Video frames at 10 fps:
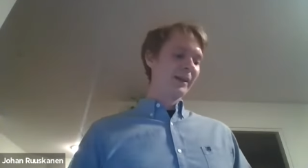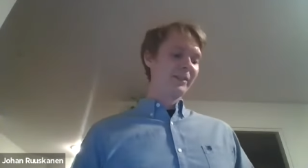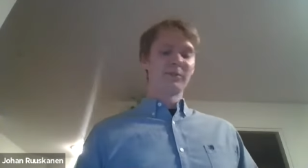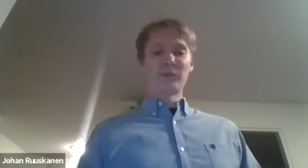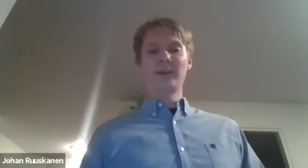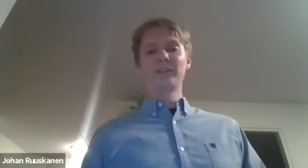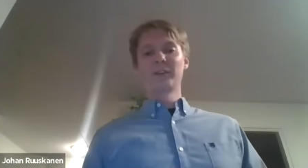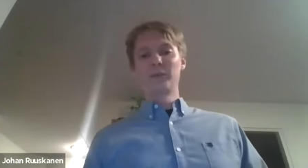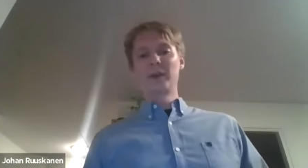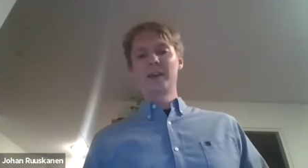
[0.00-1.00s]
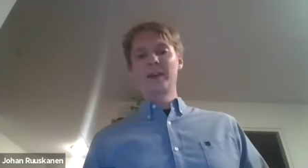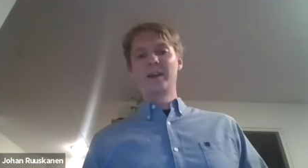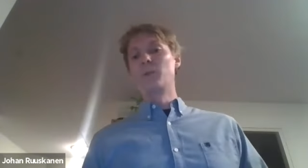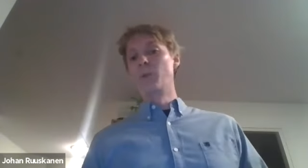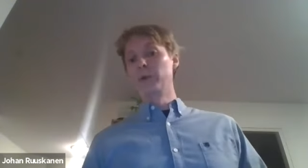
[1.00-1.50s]
seem strange that we in
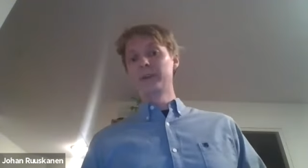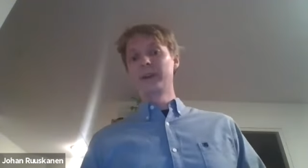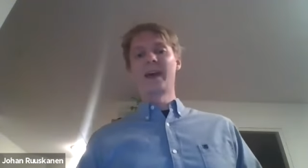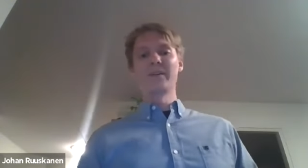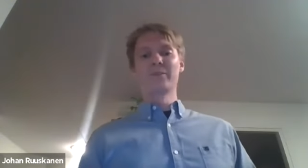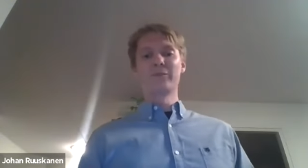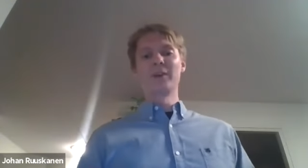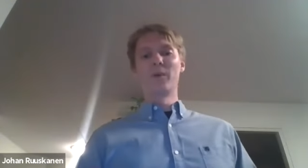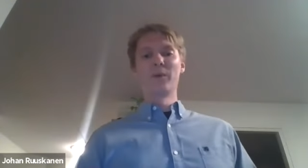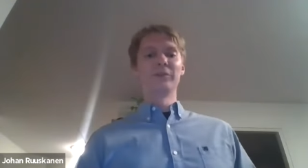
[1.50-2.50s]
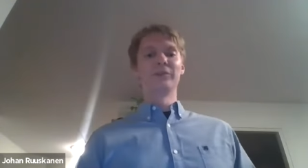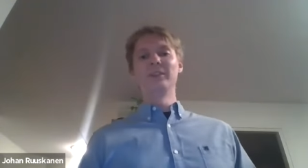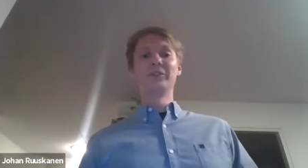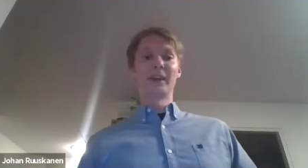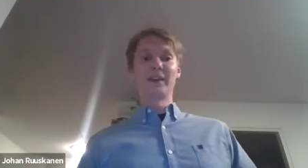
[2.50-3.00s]
our model can have
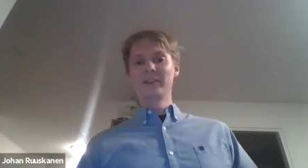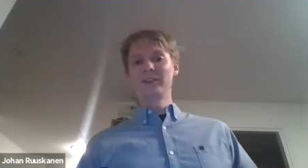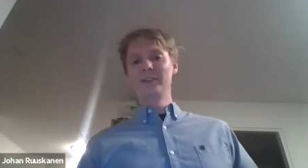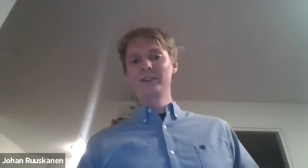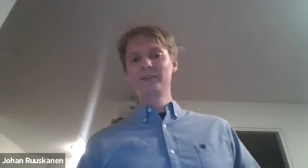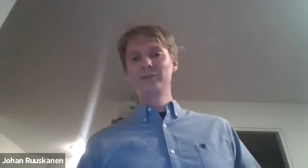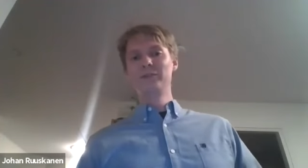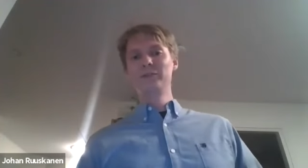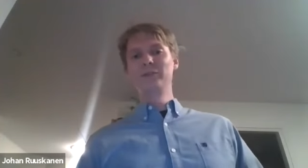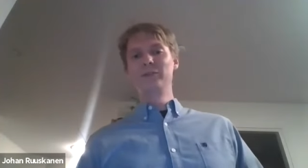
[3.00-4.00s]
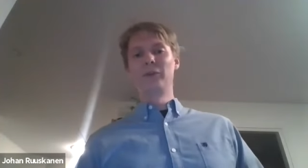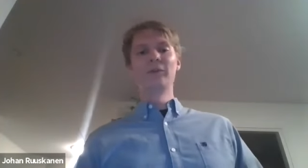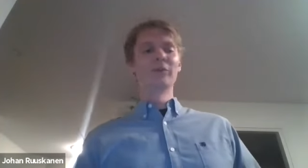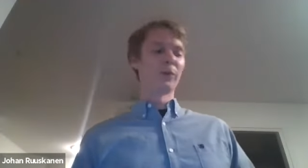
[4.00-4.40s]
3.67 servers,